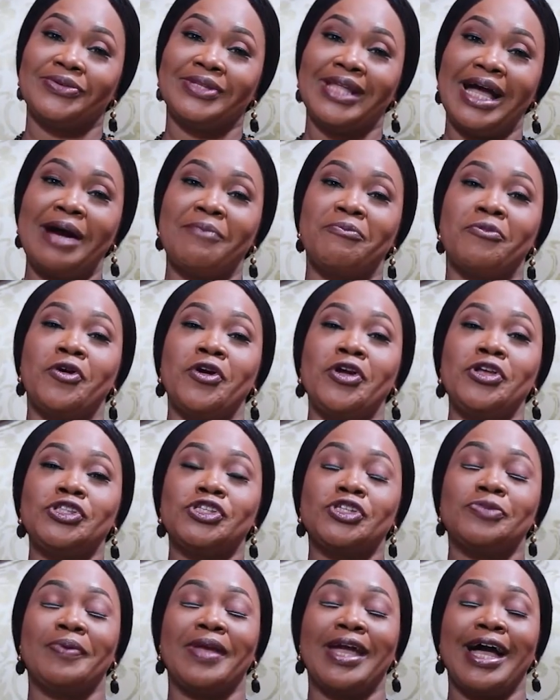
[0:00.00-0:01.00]
episode, I'm going
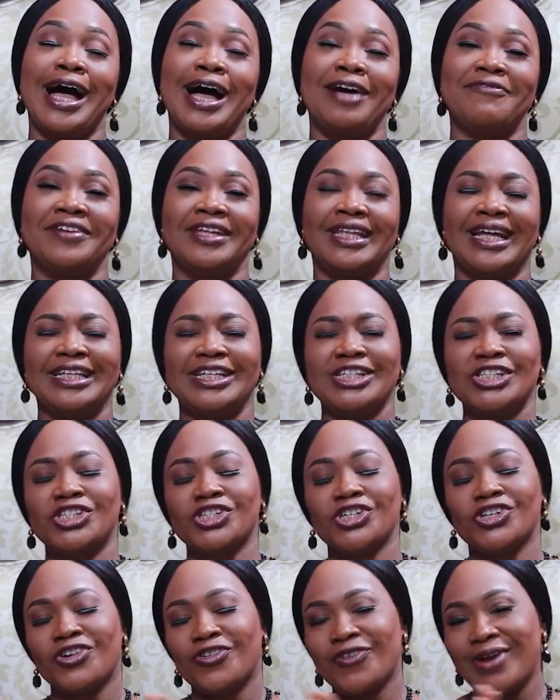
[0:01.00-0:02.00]
to be having an
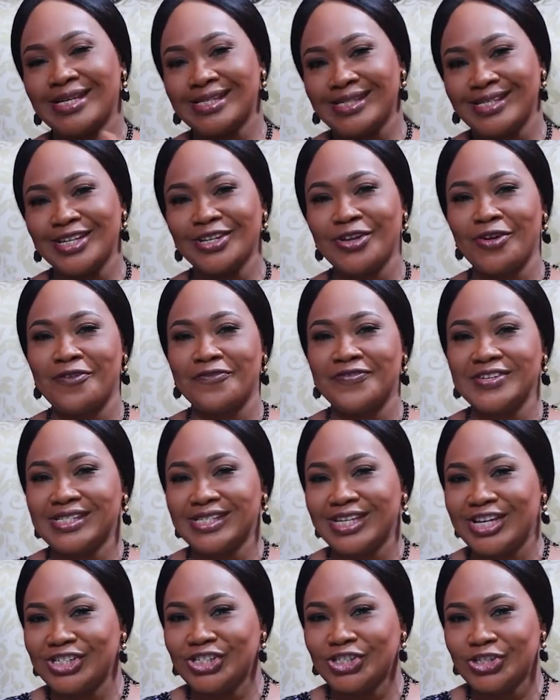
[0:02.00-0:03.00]
interesting
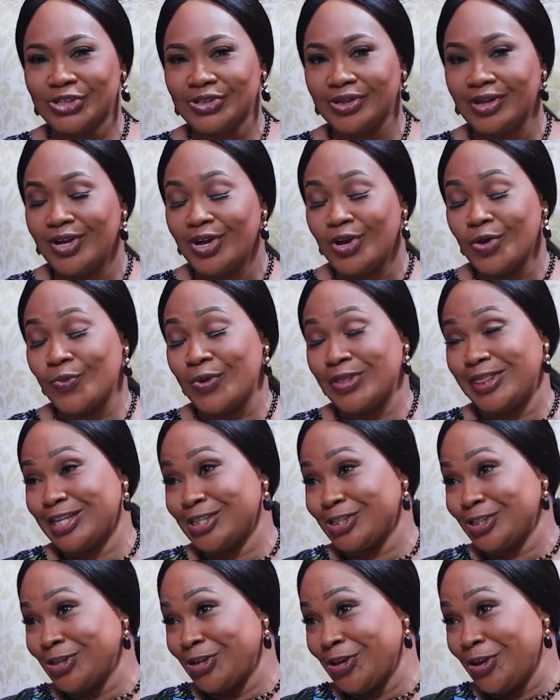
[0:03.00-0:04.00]
conversation with
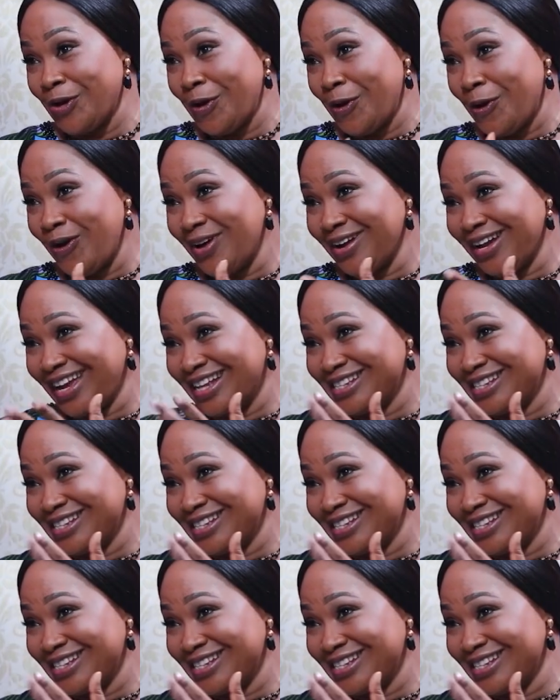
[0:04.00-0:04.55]
this young